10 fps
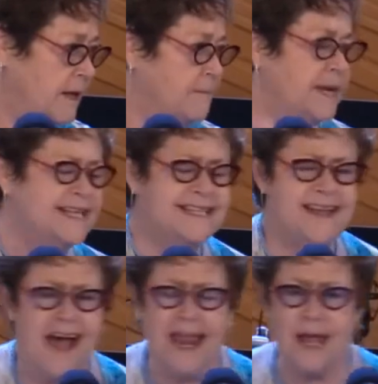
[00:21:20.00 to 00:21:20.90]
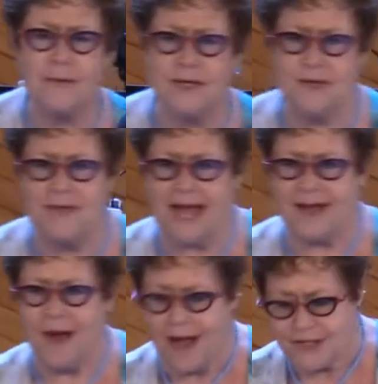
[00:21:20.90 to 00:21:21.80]
But it's not like we do
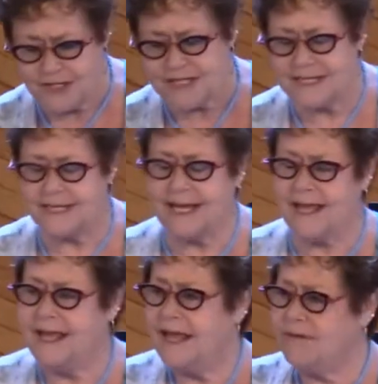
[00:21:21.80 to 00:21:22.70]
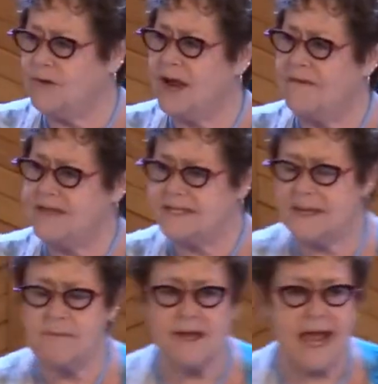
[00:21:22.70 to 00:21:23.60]
that consciously. If we're having
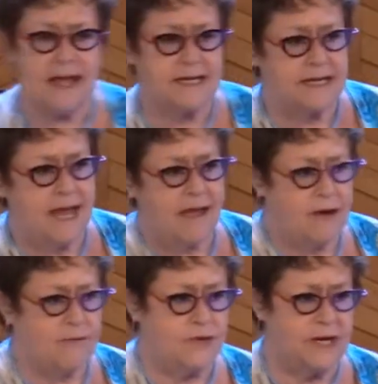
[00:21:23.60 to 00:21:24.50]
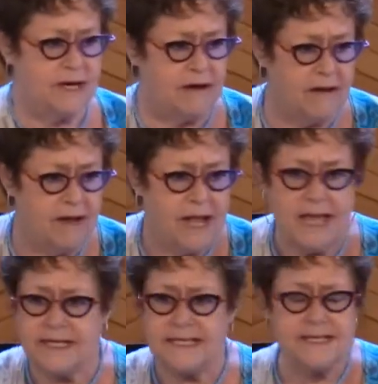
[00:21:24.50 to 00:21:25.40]
something acting out over here,
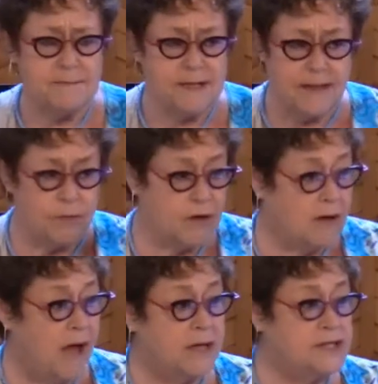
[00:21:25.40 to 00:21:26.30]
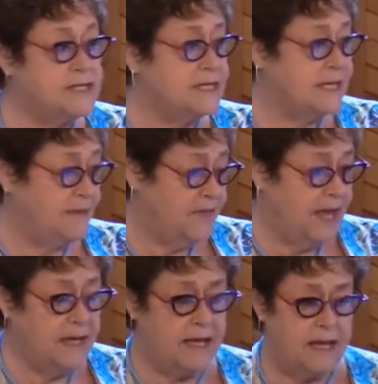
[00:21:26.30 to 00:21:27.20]
it doesn't mean that we're consciously
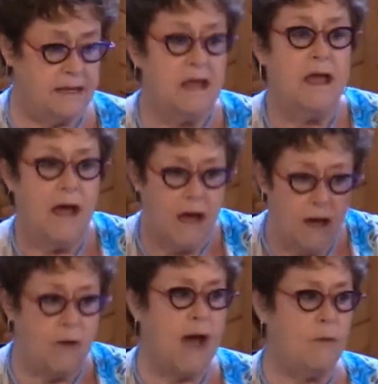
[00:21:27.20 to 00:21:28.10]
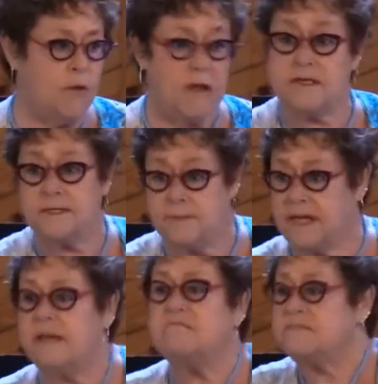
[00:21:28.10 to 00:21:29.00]
thinking, oh, I want to
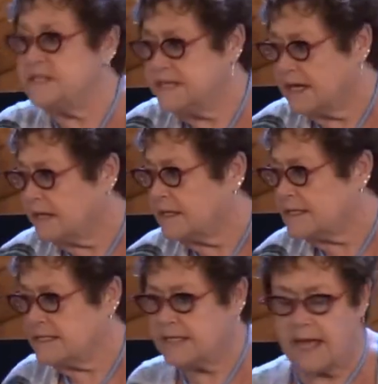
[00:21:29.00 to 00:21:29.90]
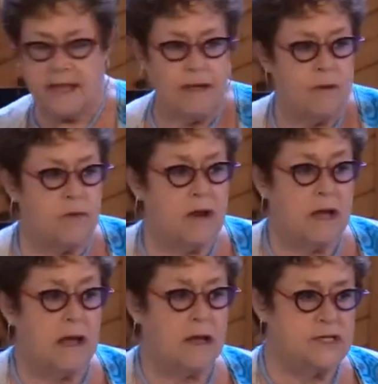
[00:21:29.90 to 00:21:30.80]
be sick, let's say. We're
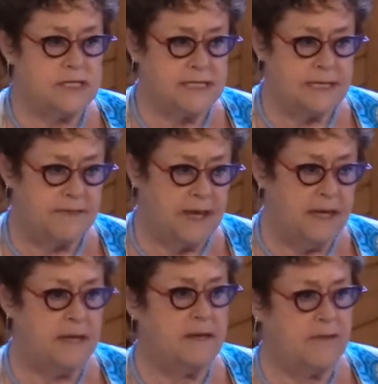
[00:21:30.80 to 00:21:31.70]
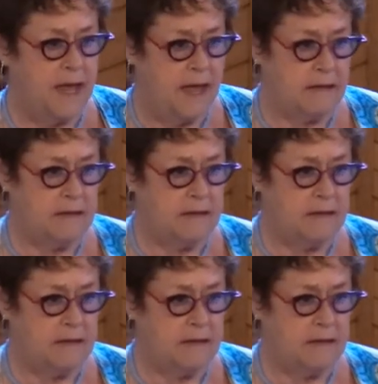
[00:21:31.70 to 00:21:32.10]
not consciously thinking that.